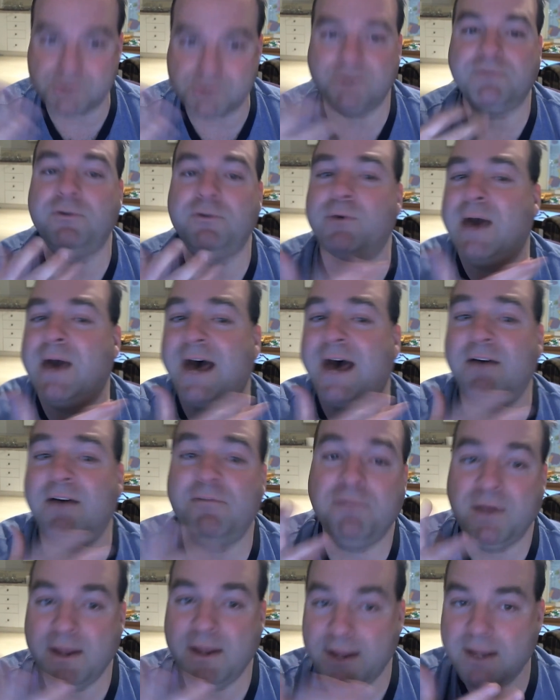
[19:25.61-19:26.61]
So if you have
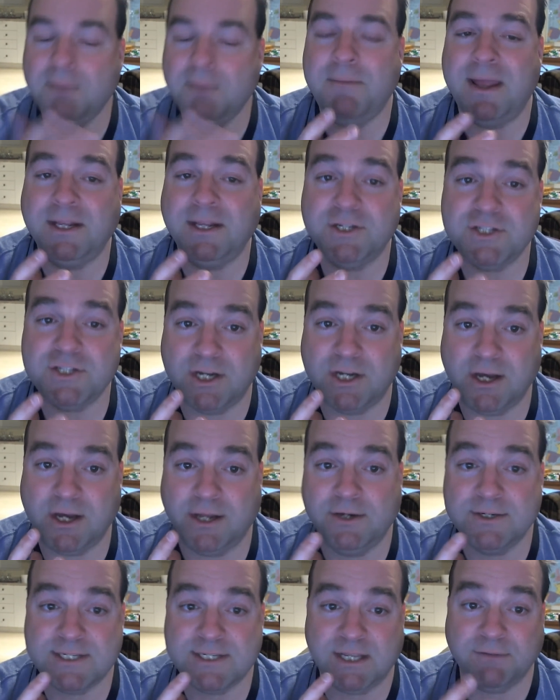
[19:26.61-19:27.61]
managed to cut
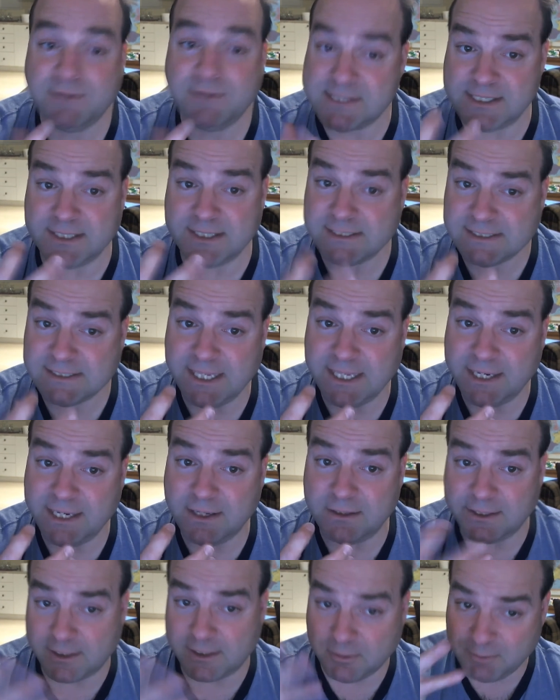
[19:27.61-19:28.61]
yourself, it's going to sting a
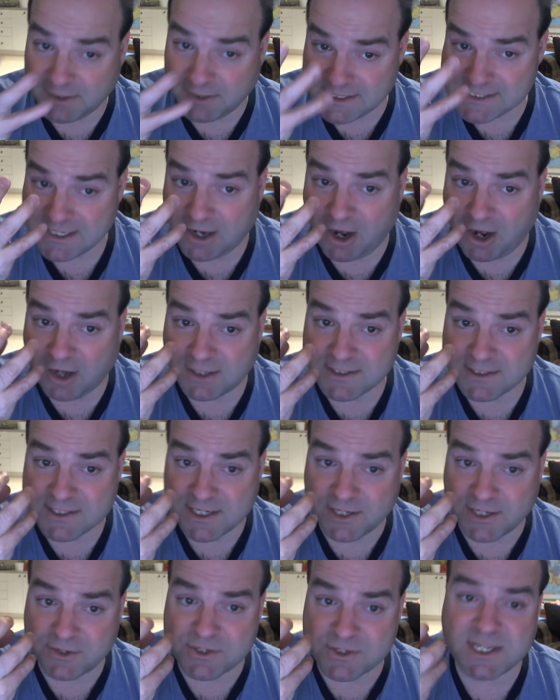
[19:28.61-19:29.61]
little, but it's
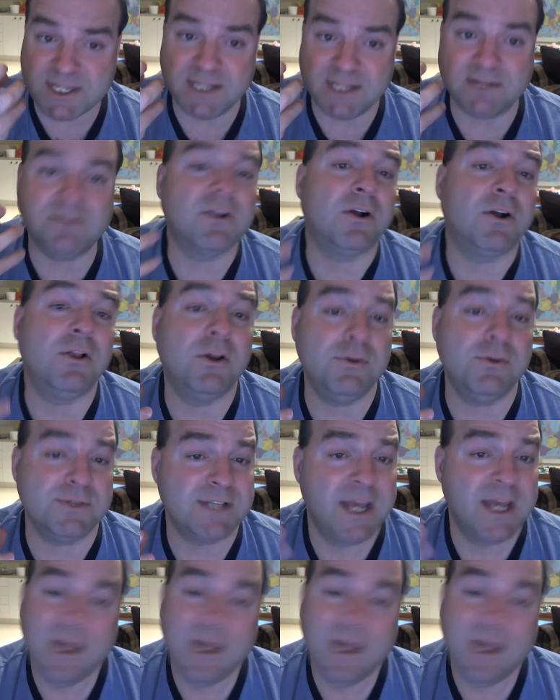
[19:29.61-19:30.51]
causing your skin to close.